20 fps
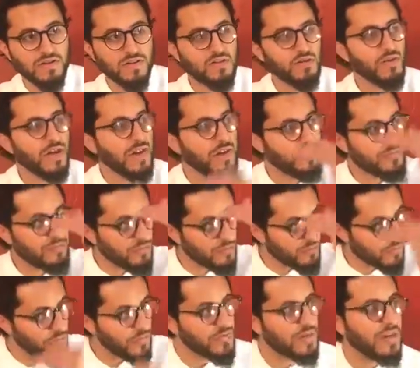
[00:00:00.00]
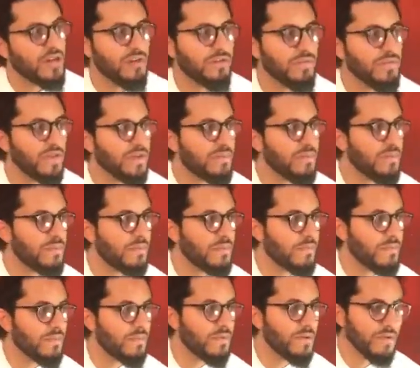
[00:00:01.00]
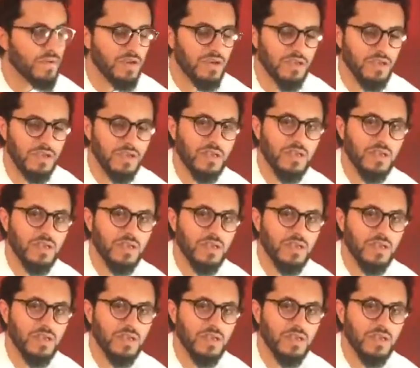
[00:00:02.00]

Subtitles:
You have to remove the alif lam. Okay?